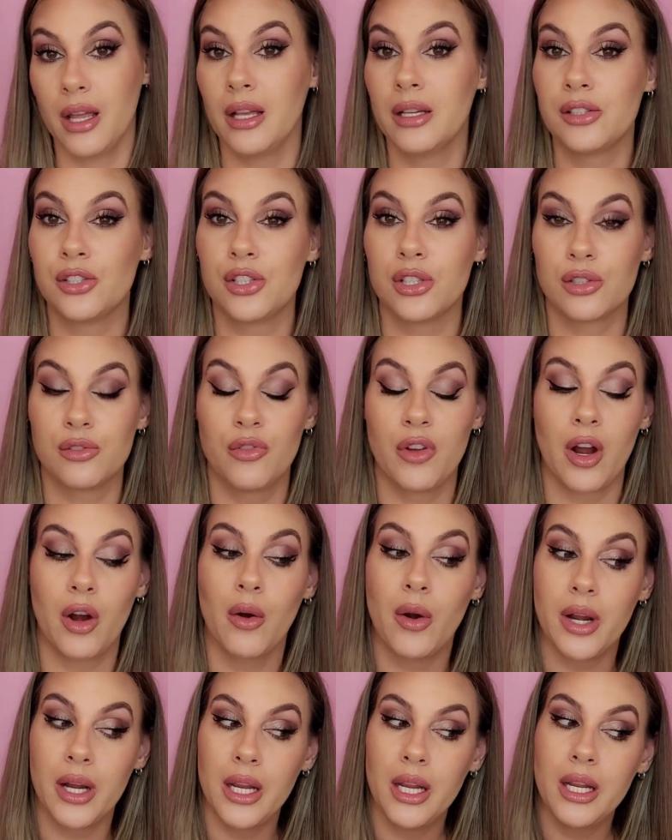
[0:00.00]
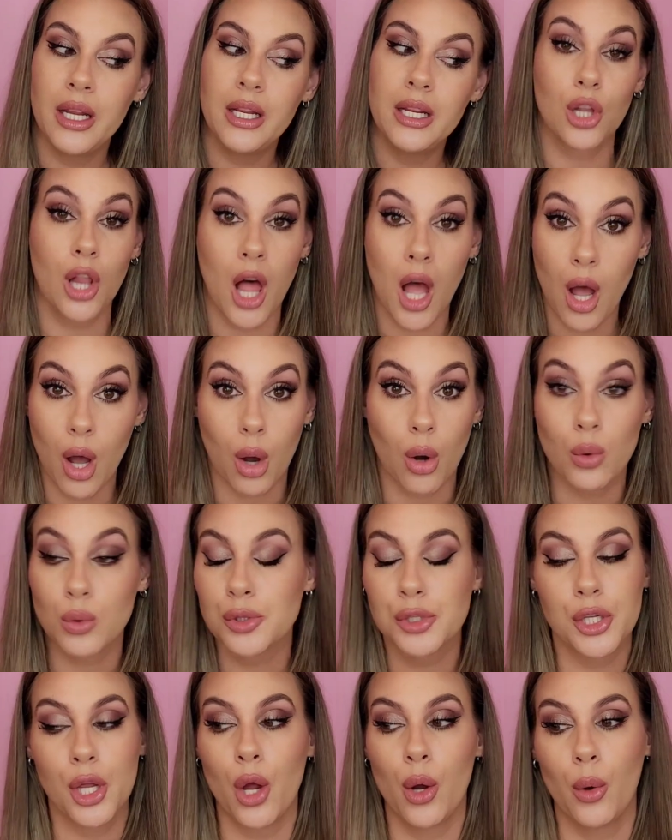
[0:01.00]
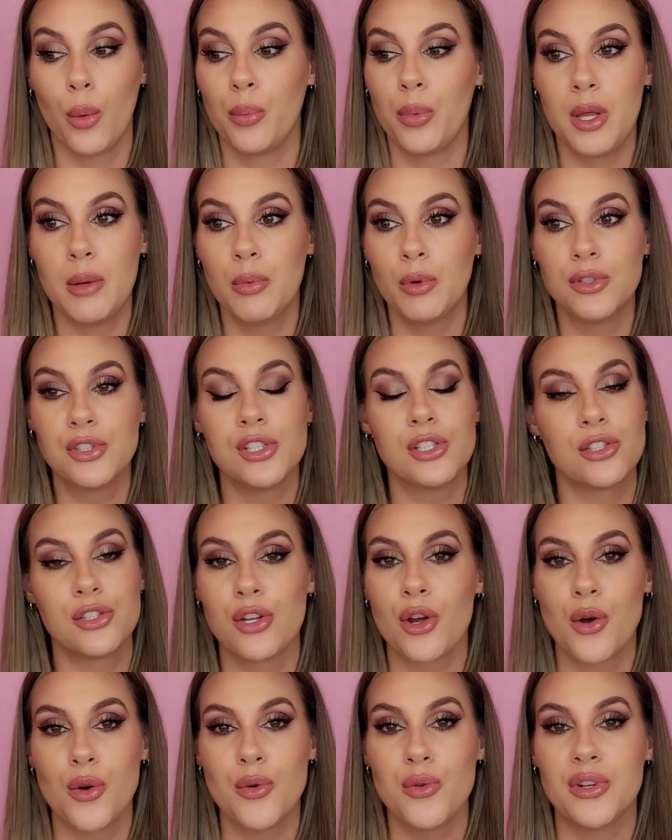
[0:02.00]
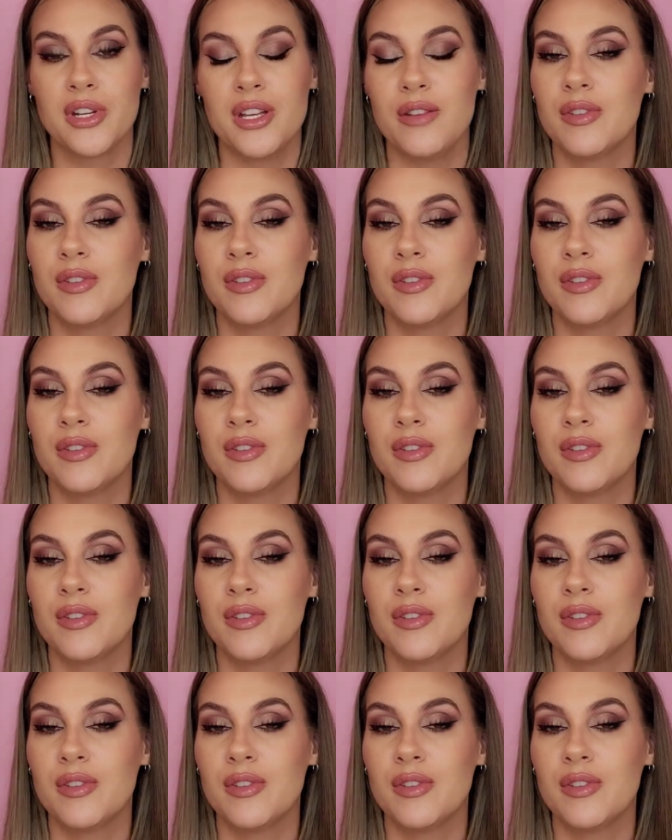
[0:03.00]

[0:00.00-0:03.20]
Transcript: is just very slow. So people just don't